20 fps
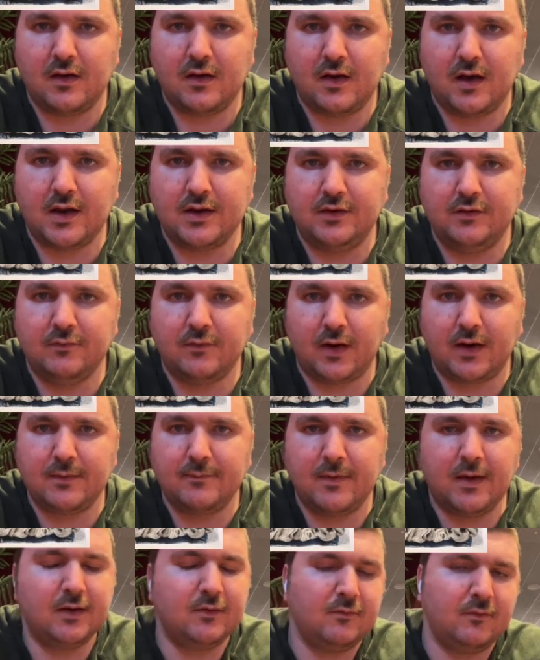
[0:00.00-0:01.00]
I do
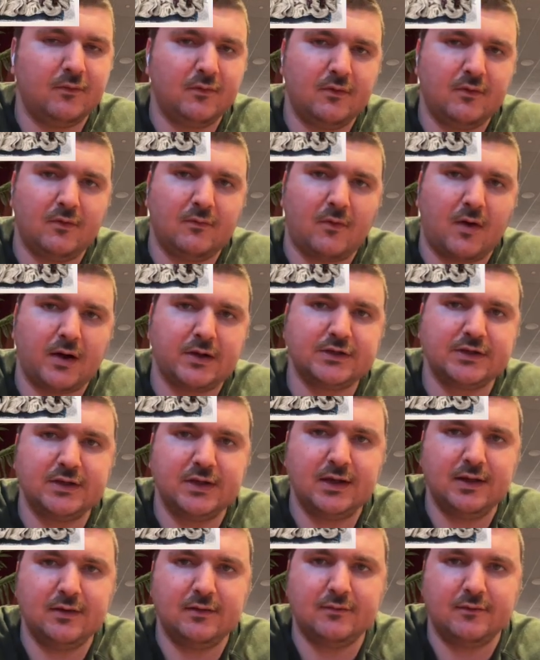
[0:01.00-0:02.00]
recommend watching
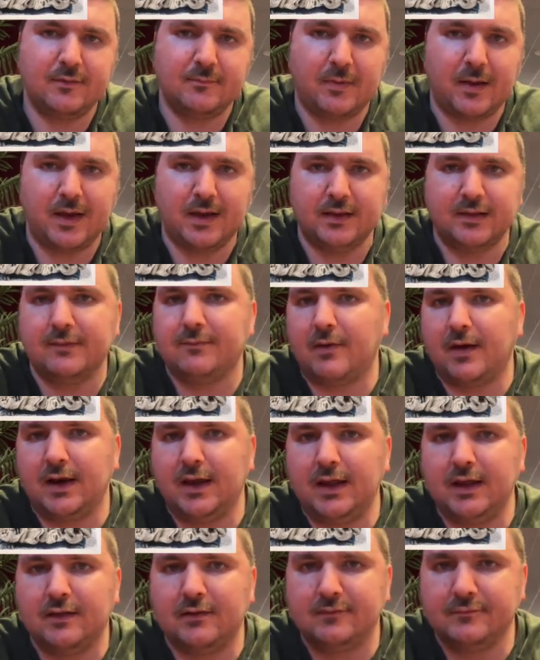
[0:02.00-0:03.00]
it and paying the
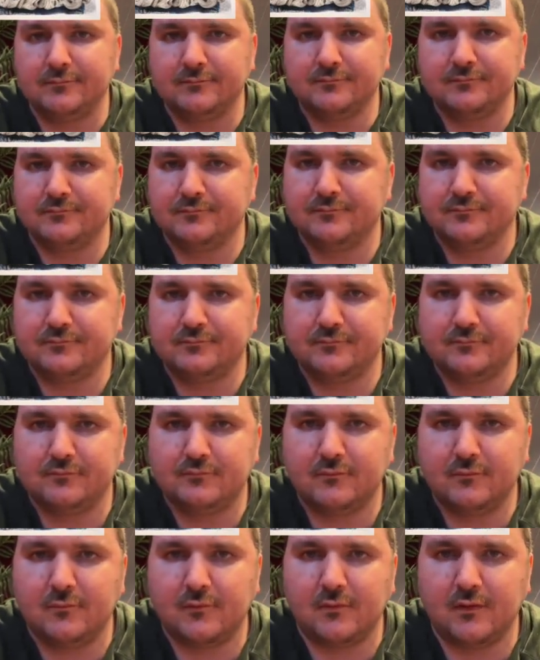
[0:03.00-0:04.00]
money.
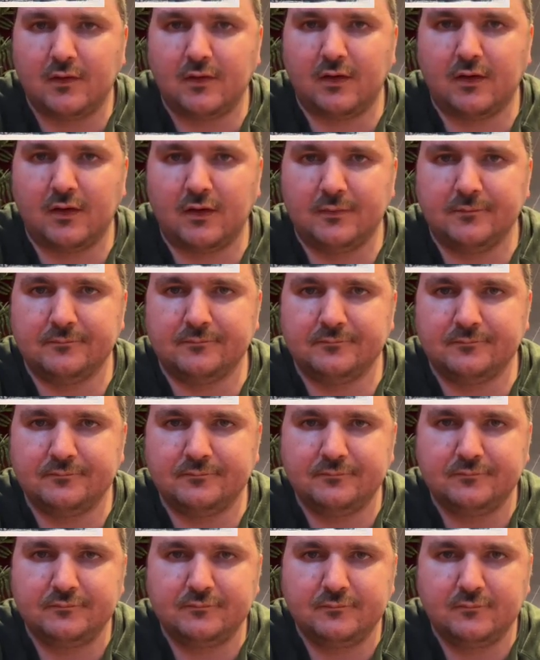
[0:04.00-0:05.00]

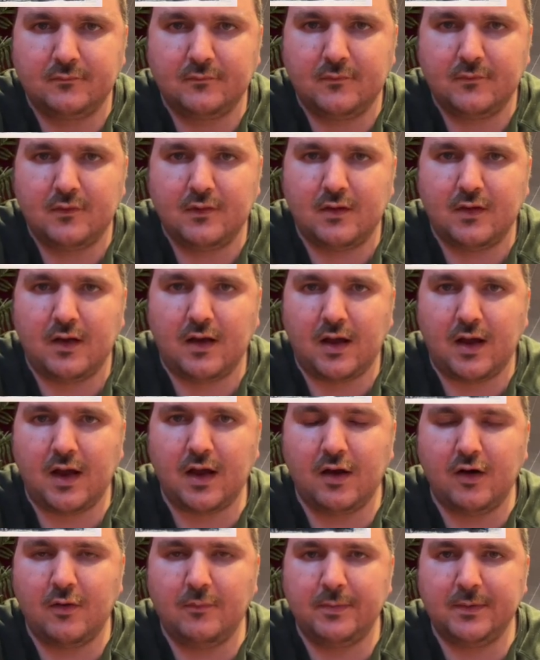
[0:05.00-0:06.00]
I
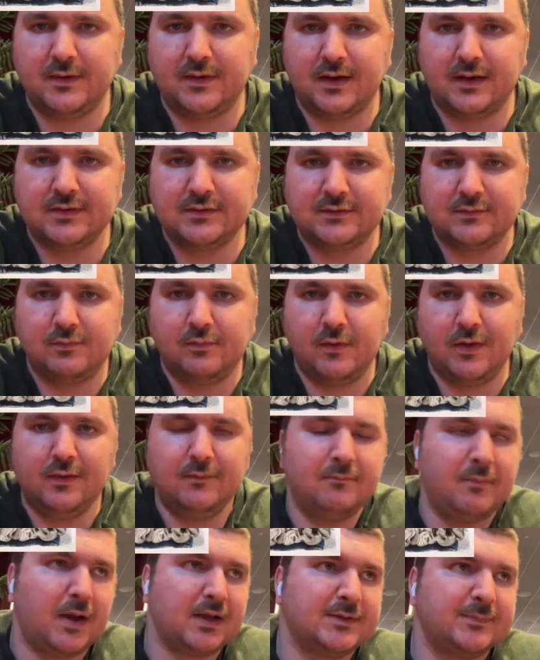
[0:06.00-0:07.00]
hope it does win
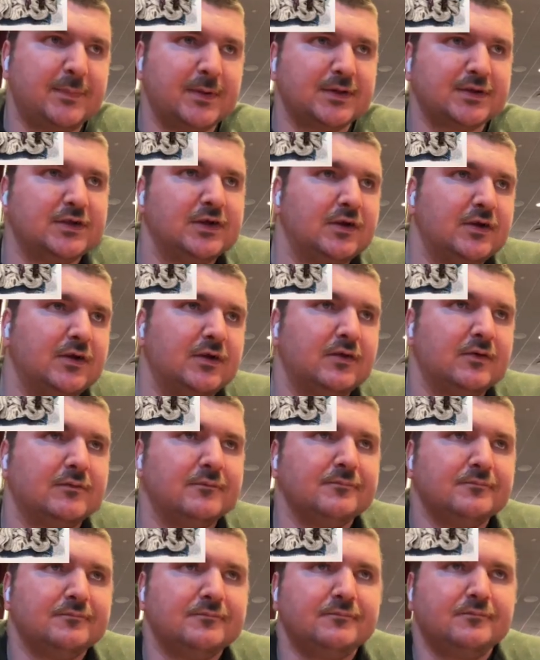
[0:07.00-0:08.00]
Best Picture,
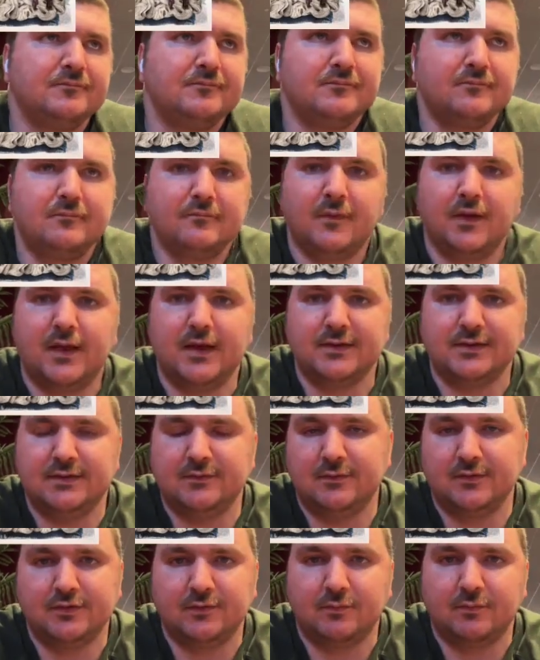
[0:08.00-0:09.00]
because it
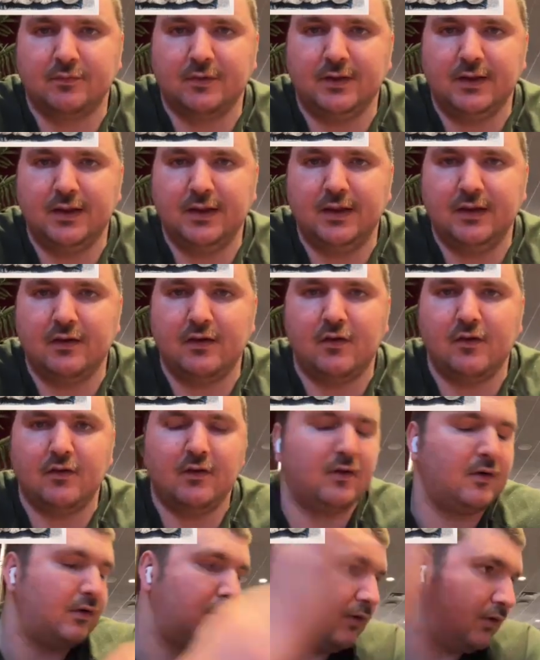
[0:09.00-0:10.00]
was a really
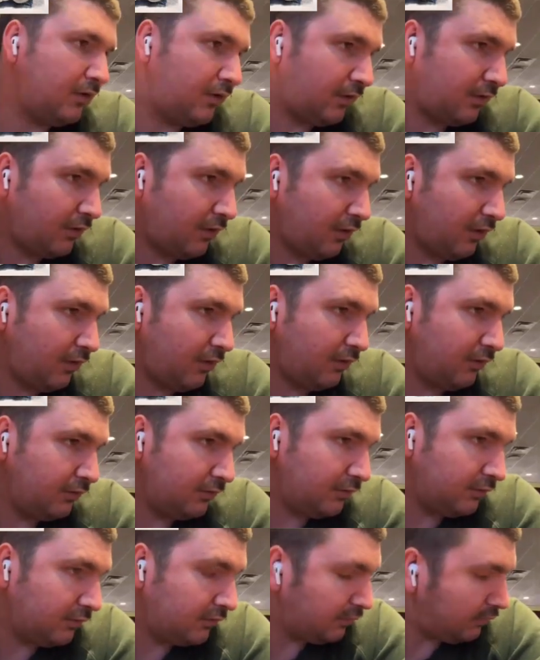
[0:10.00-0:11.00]

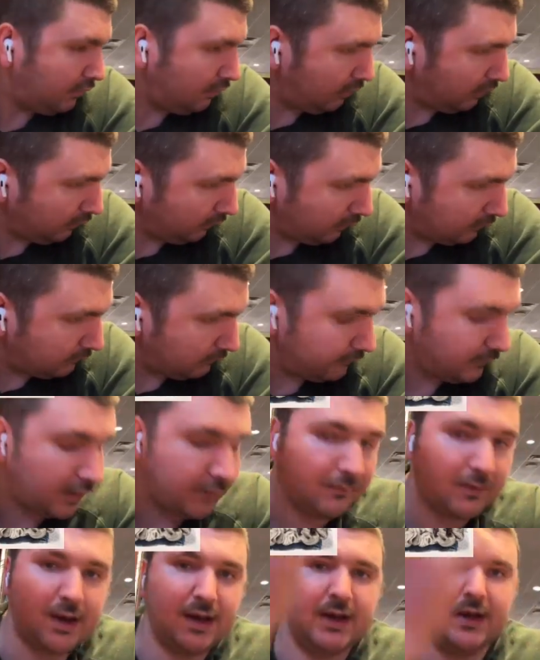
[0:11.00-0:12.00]
all-around movie. I
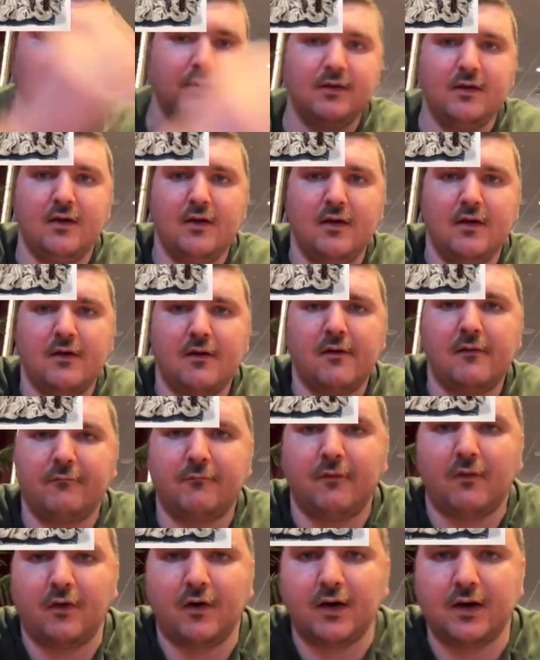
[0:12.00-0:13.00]
rate it
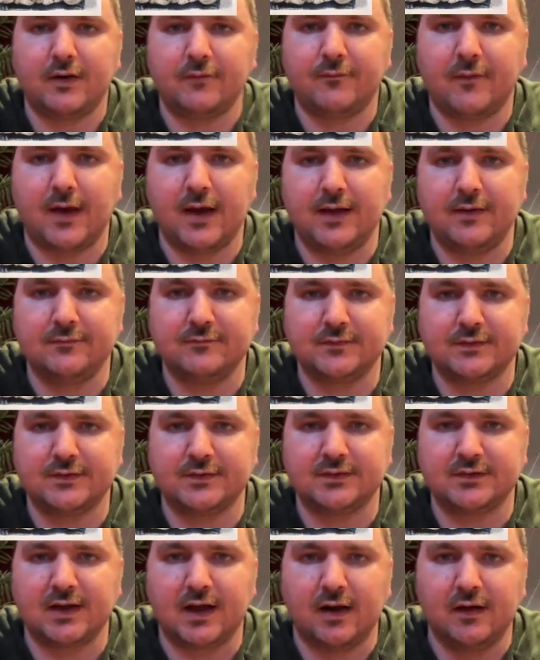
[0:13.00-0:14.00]
4 out of 5
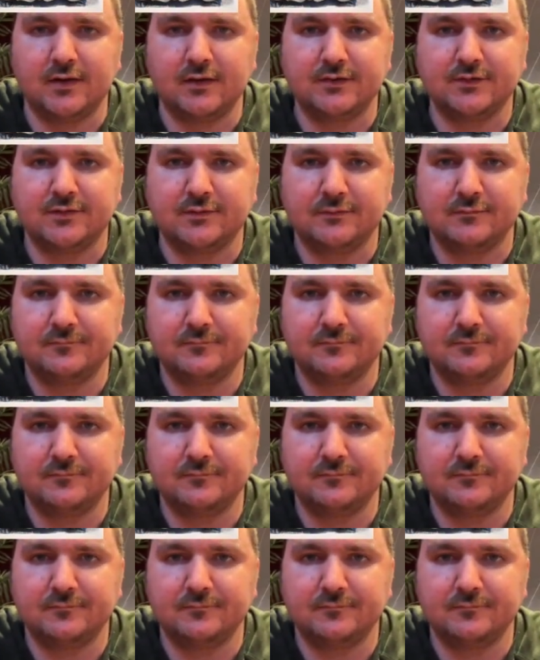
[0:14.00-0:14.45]
stars.